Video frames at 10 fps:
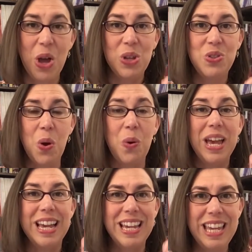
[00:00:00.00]
So
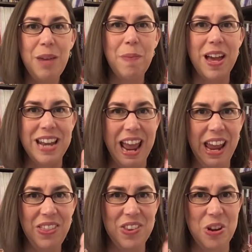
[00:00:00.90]
keep an
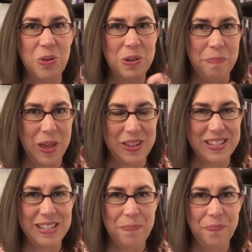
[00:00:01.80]
1/8 note pulse.